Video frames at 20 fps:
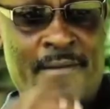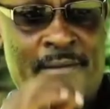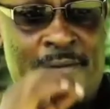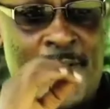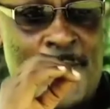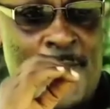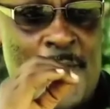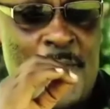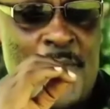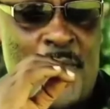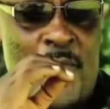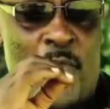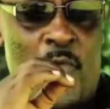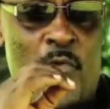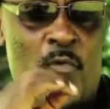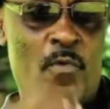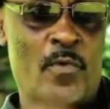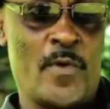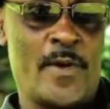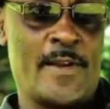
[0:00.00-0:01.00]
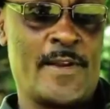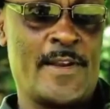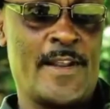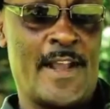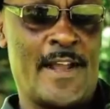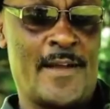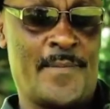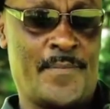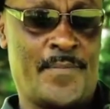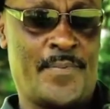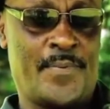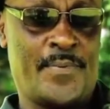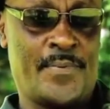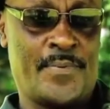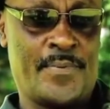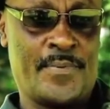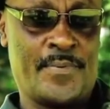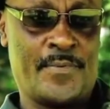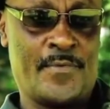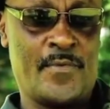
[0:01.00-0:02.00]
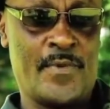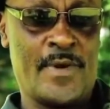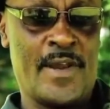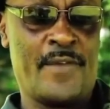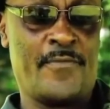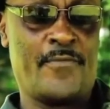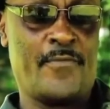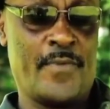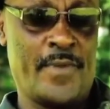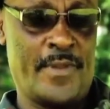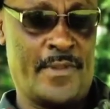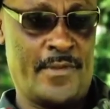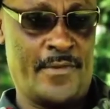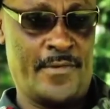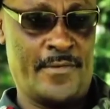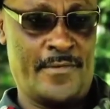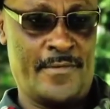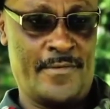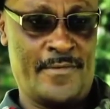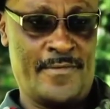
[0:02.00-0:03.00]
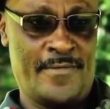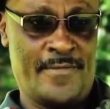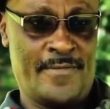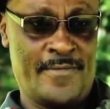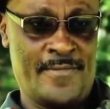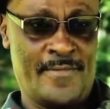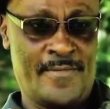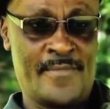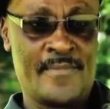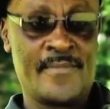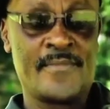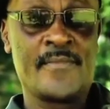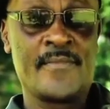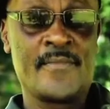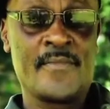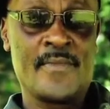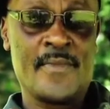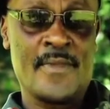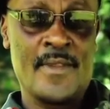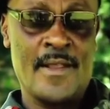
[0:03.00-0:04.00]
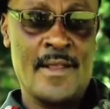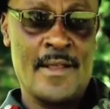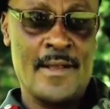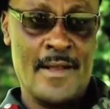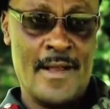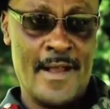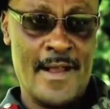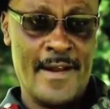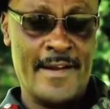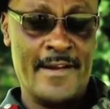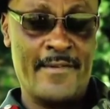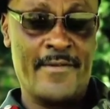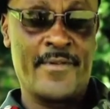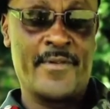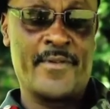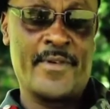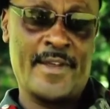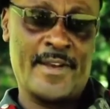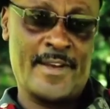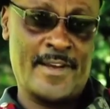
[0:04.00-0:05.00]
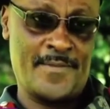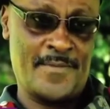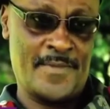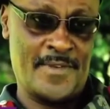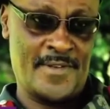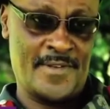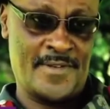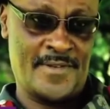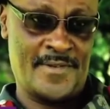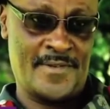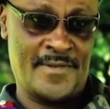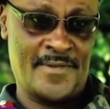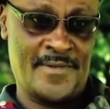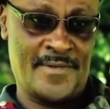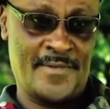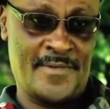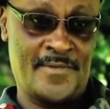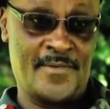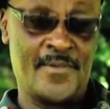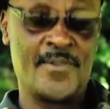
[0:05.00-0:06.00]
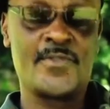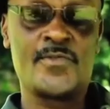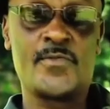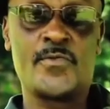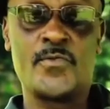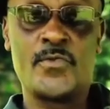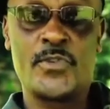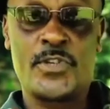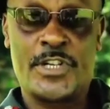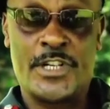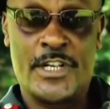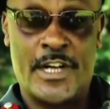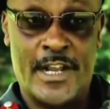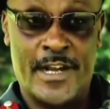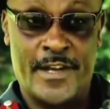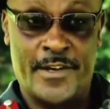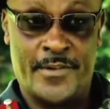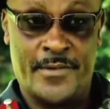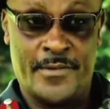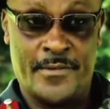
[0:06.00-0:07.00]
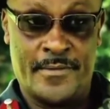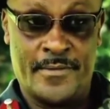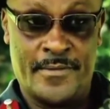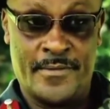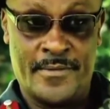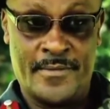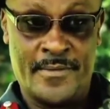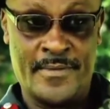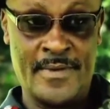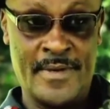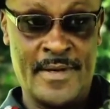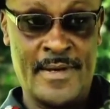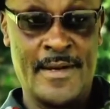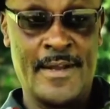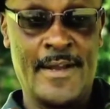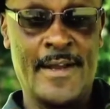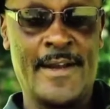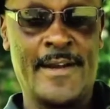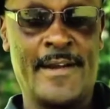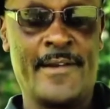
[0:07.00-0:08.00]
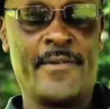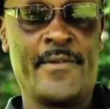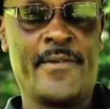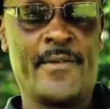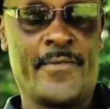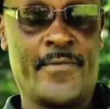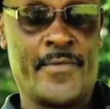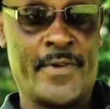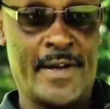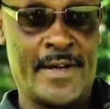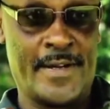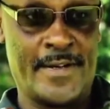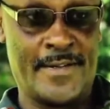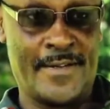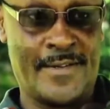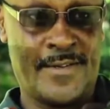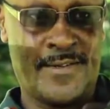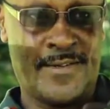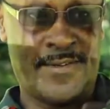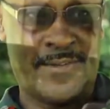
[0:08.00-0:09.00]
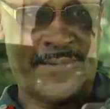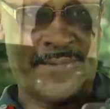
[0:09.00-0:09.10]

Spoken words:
the people who jump, who laugh with you, are the real enemies. Those who shun you are the real friends.